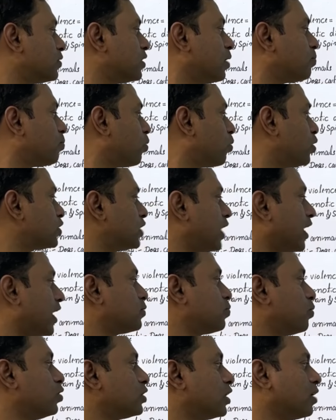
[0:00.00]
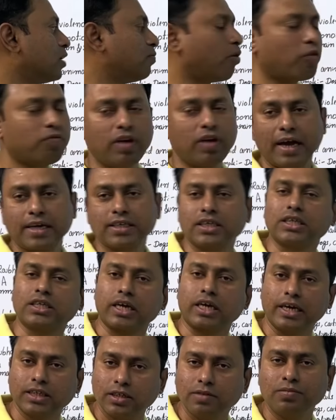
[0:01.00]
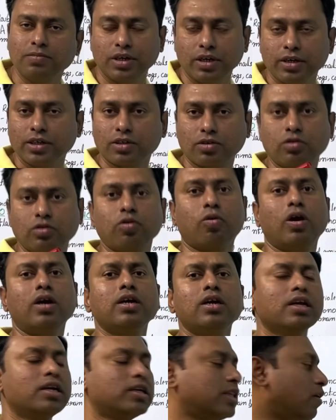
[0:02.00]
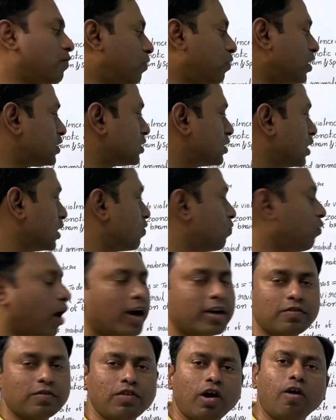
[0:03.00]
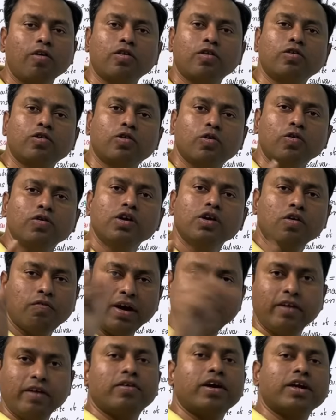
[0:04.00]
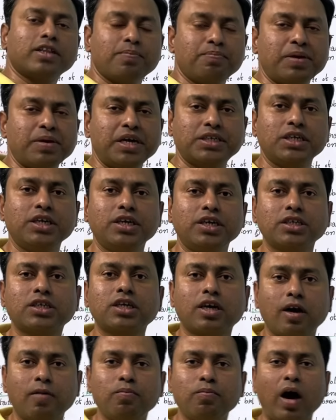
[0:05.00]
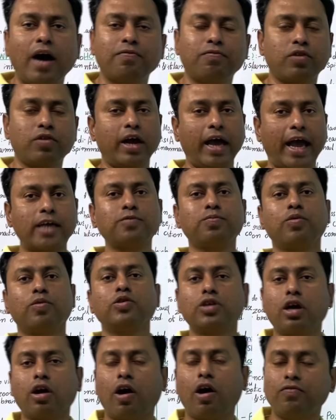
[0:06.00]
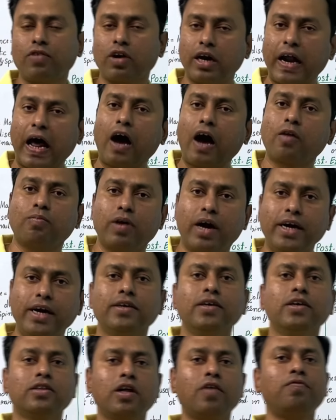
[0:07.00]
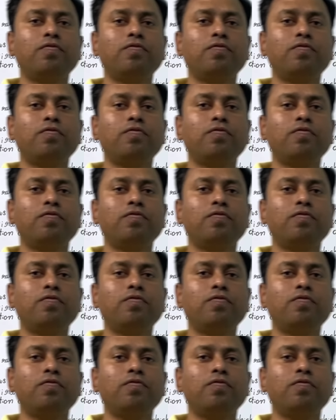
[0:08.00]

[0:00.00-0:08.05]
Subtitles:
the post exposure prophylaxis regime, it is told the first thing what we have to do whenever the patient is come after exposure, after dog bite, the